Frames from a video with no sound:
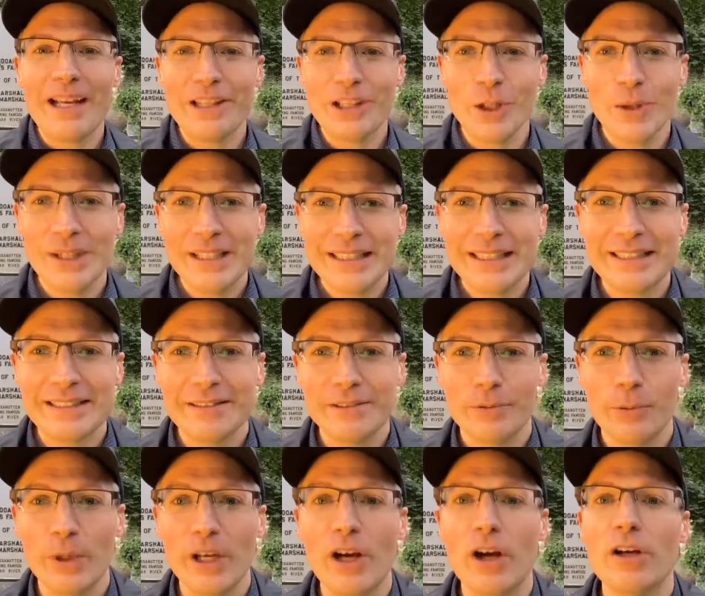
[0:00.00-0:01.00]
Lewis,
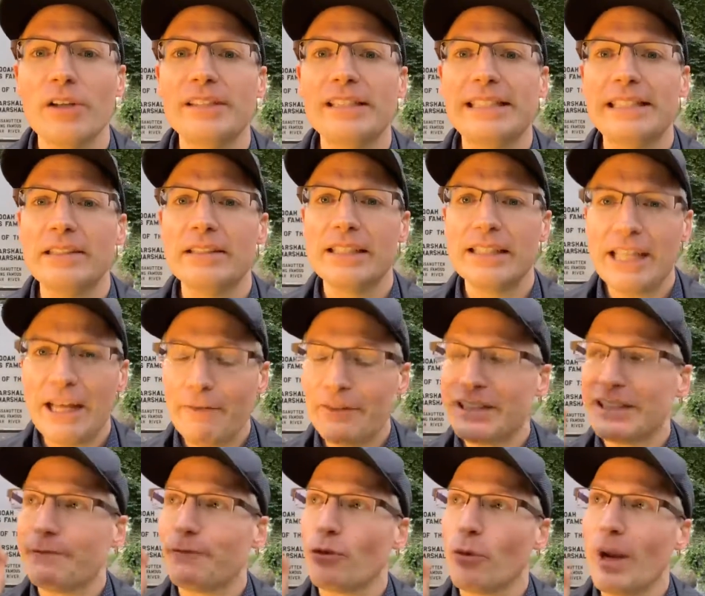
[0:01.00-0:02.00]
we are still in a
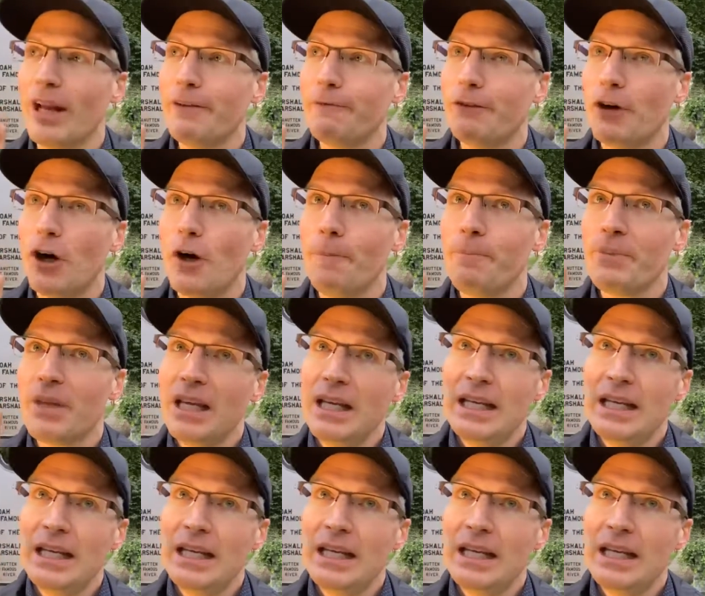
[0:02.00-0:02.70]
deficit for rainfall.